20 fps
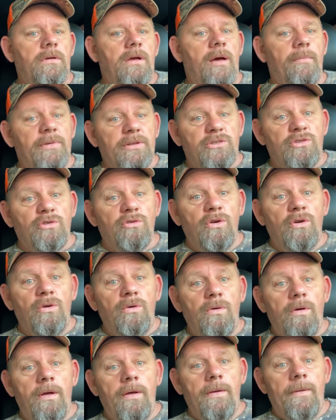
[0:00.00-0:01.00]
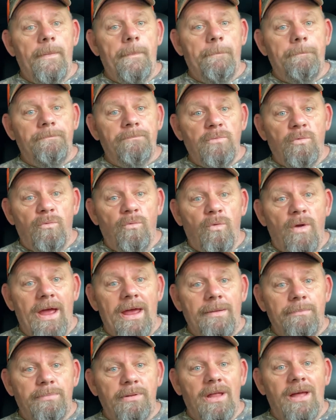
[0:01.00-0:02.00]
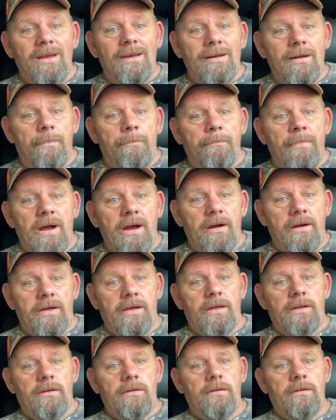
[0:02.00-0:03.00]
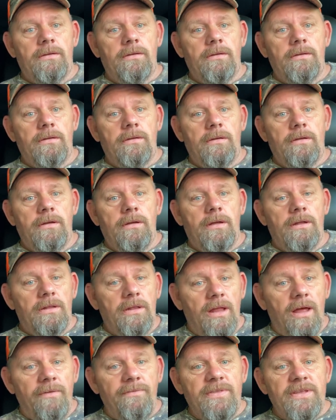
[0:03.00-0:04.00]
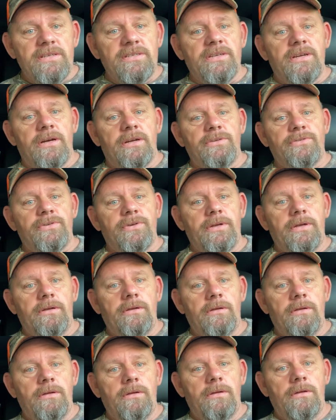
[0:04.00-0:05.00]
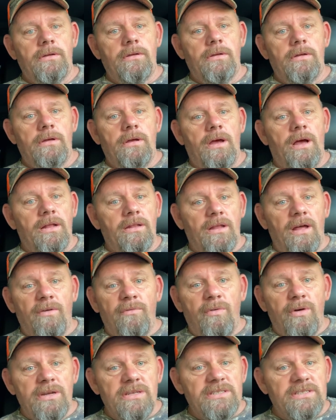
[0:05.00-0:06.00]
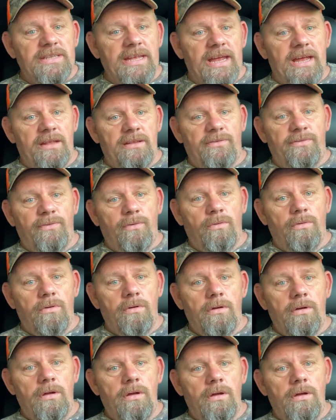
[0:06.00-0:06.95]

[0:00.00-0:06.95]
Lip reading: I'm a true red-blooded American. Love this country. I love what it stands for.